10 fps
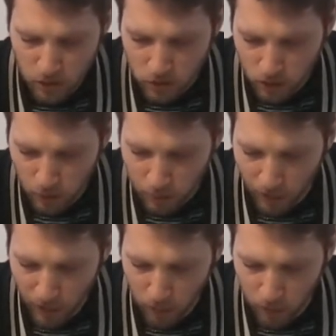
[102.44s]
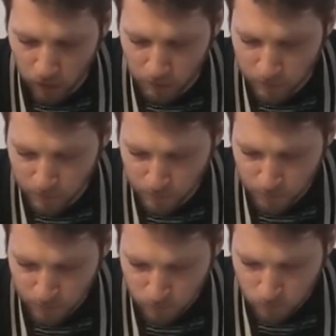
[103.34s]
also got a black one,
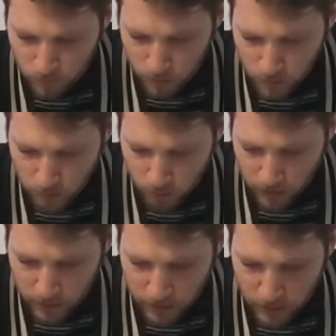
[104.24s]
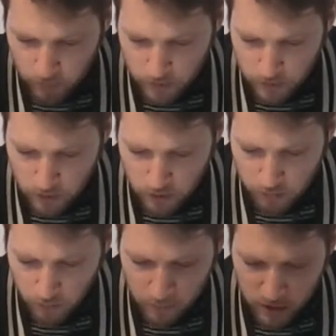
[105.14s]
as we can see with these
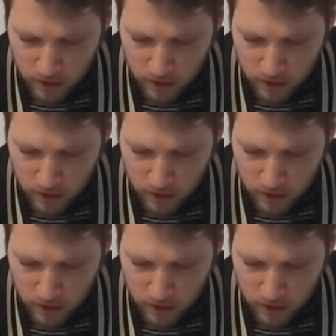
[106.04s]
customer images.